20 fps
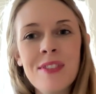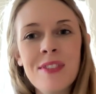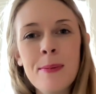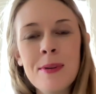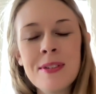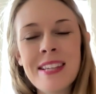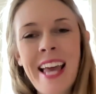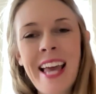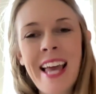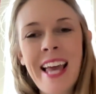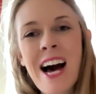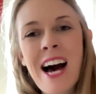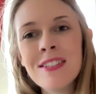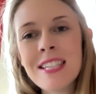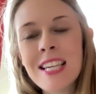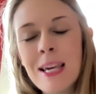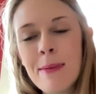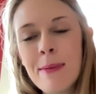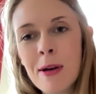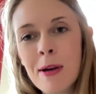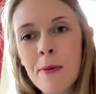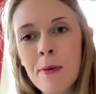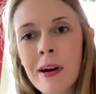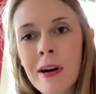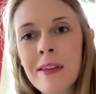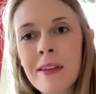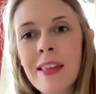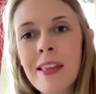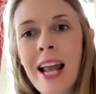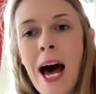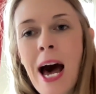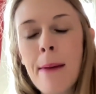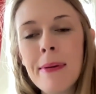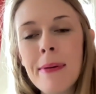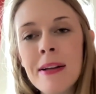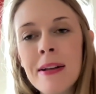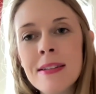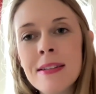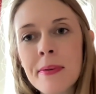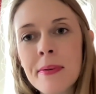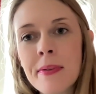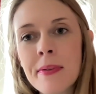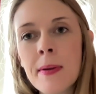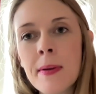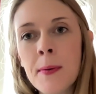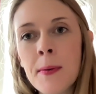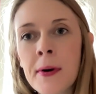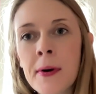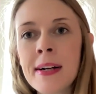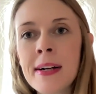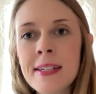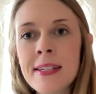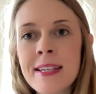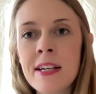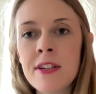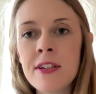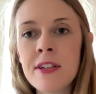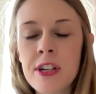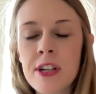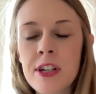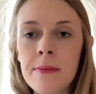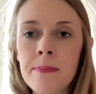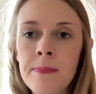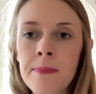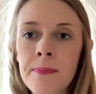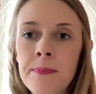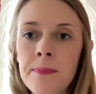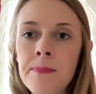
almost like housekeeping work that happens within an organization.